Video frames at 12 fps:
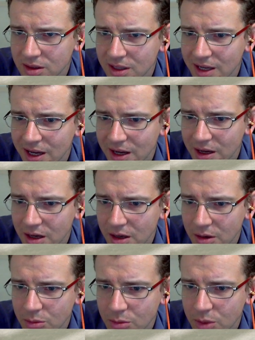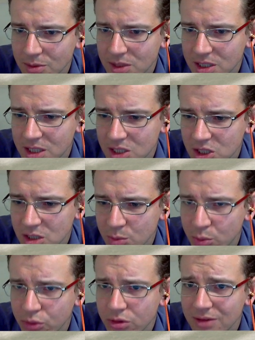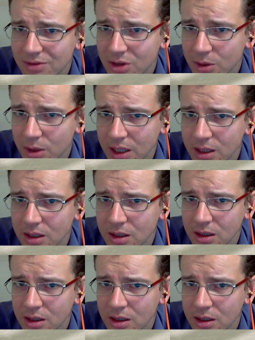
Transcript: Yeah, no. Perhaps this is just previewing